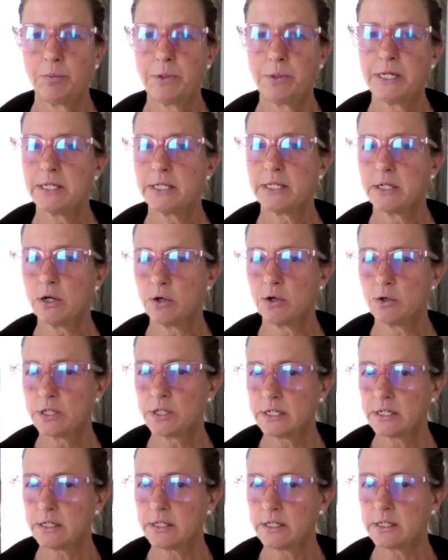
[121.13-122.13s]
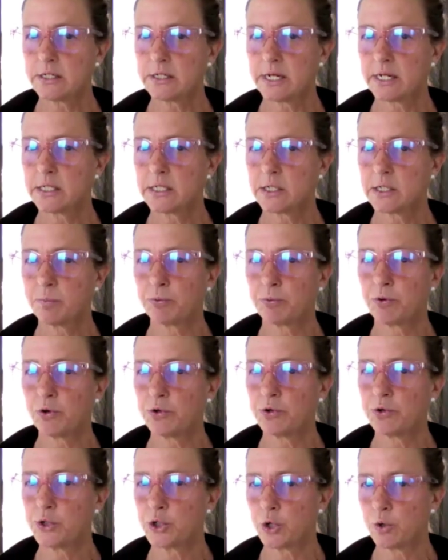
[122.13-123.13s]
Babesiosis, that's a
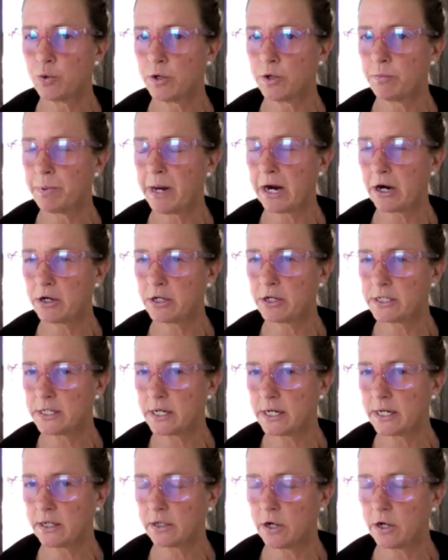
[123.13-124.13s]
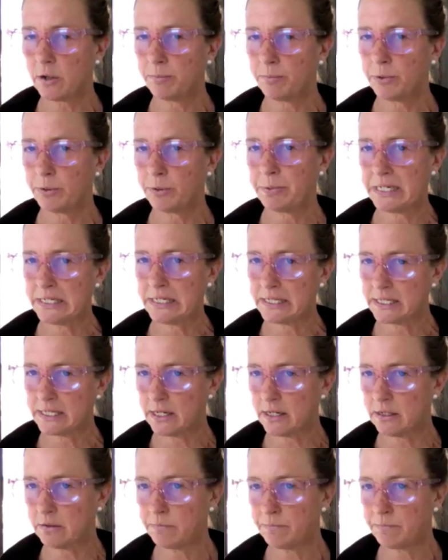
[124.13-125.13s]
protozoan parasite called
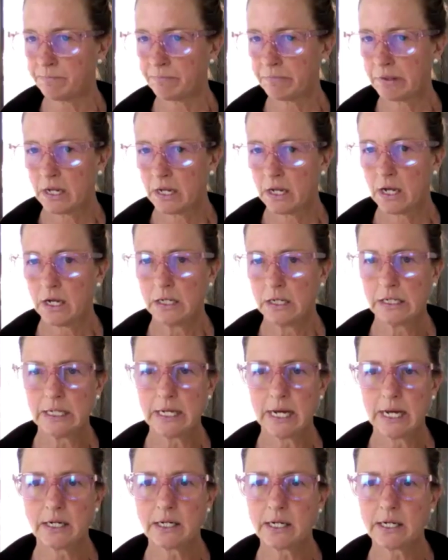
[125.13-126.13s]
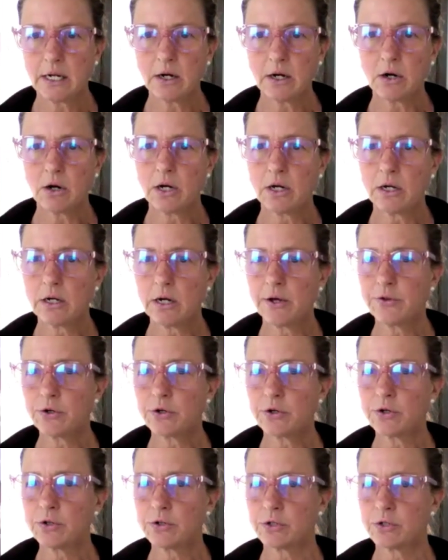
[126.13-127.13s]
Babesia. And again, here,
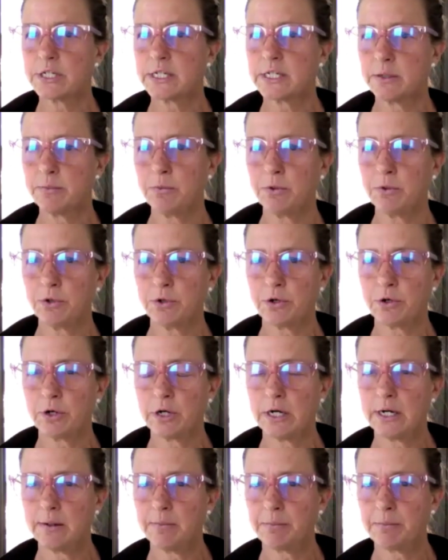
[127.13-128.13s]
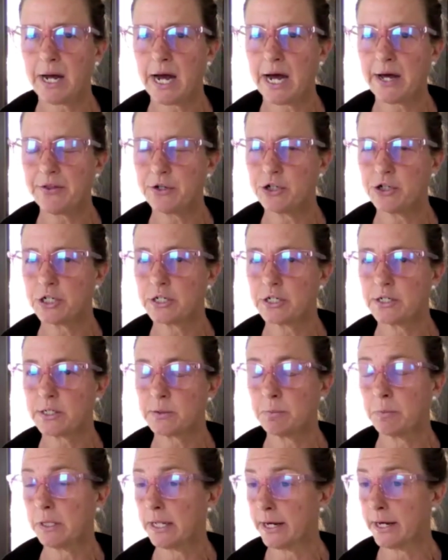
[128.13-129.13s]
another similar pathogen
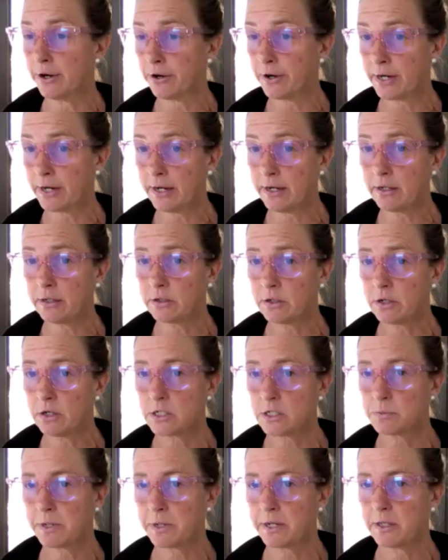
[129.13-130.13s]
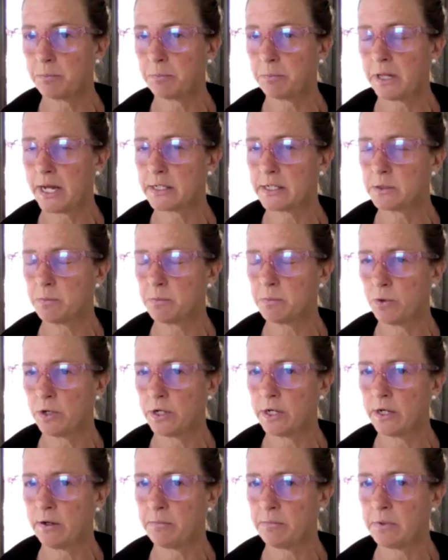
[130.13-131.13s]
is malaria caused by the
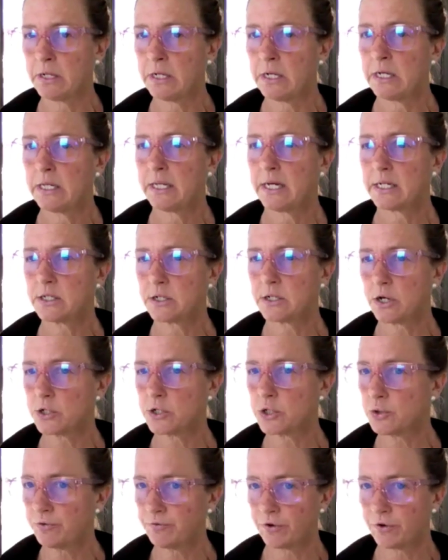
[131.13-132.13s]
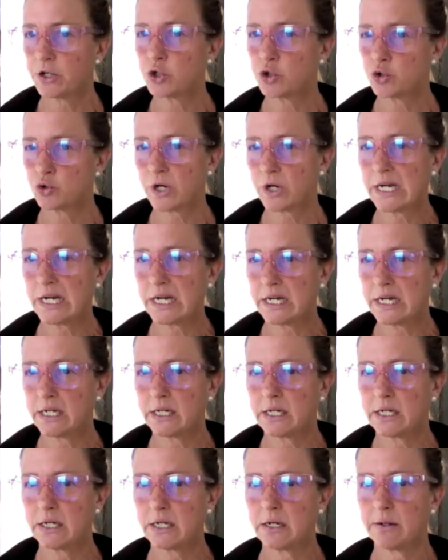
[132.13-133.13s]
Plasmodium. That's also a very
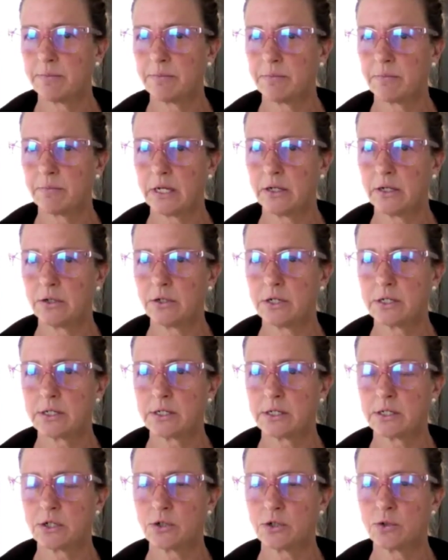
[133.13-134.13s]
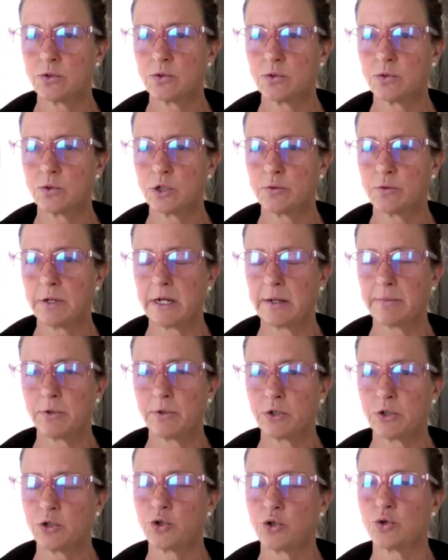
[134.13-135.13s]
tricky illness to be
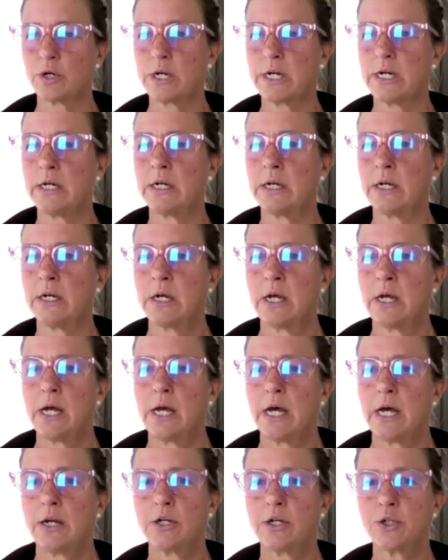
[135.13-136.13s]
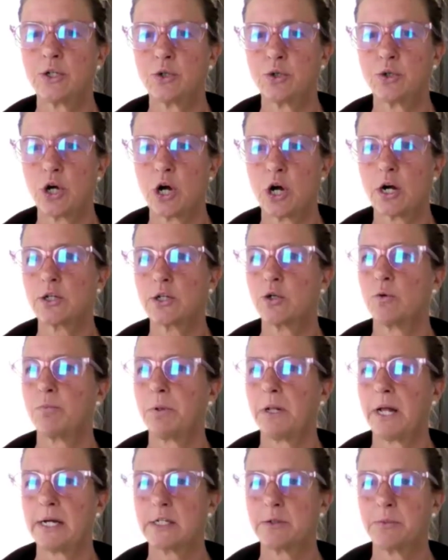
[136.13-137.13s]
able to treat. And also
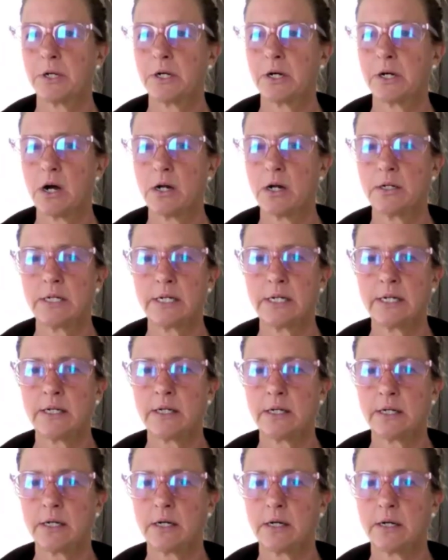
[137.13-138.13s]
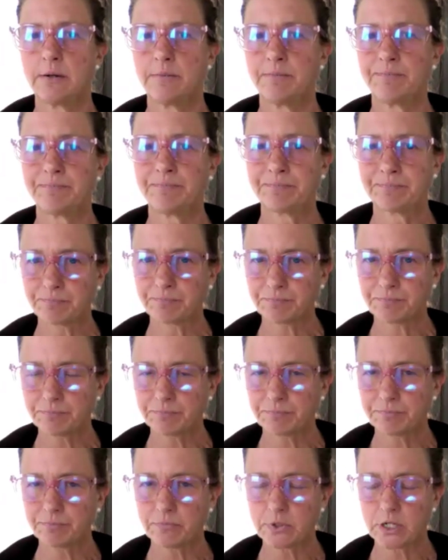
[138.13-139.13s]
Toxoplasma gondii,
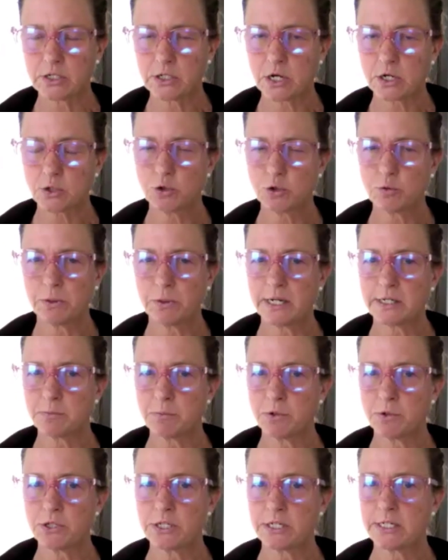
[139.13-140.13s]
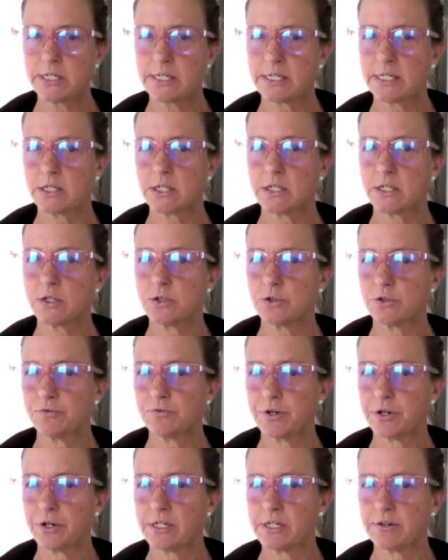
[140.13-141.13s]
toxoplasmosis, that's also
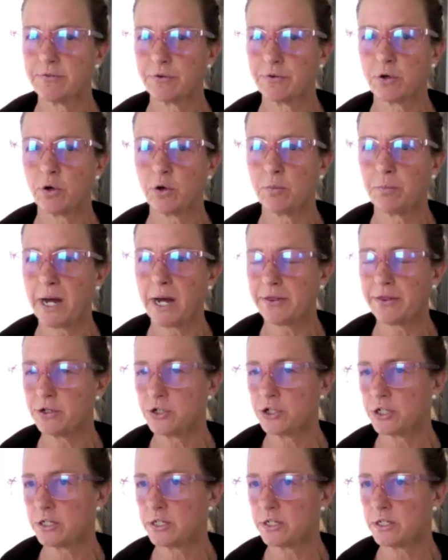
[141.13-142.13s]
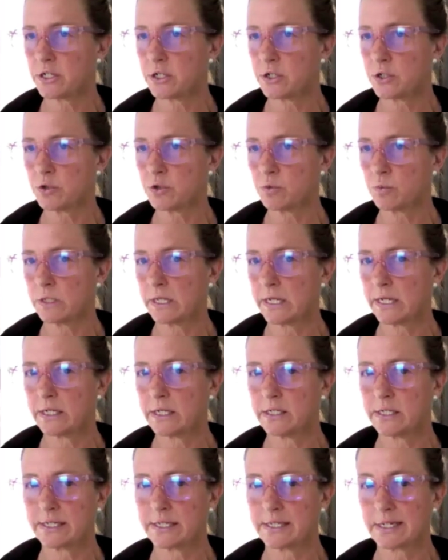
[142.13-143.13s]
a very difficult pathogen. It's also
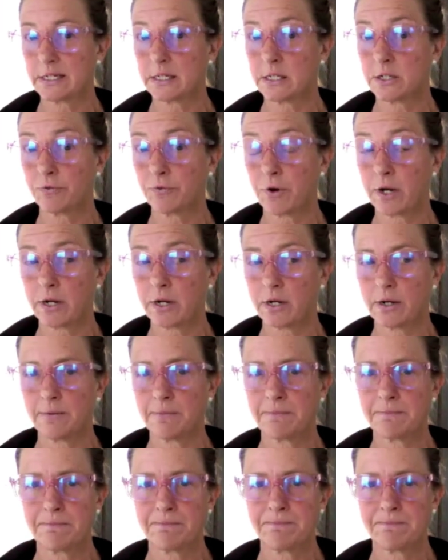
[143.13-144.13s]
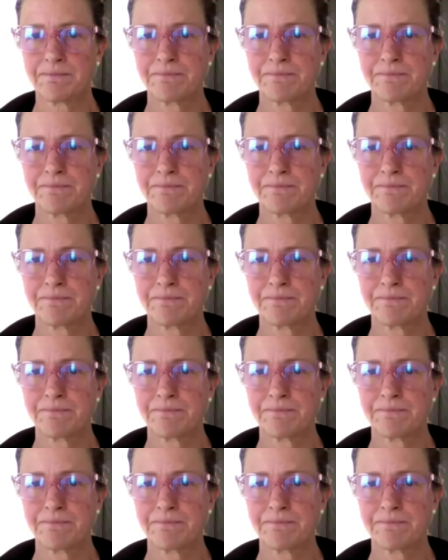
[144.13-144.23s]
related to schizophrenia.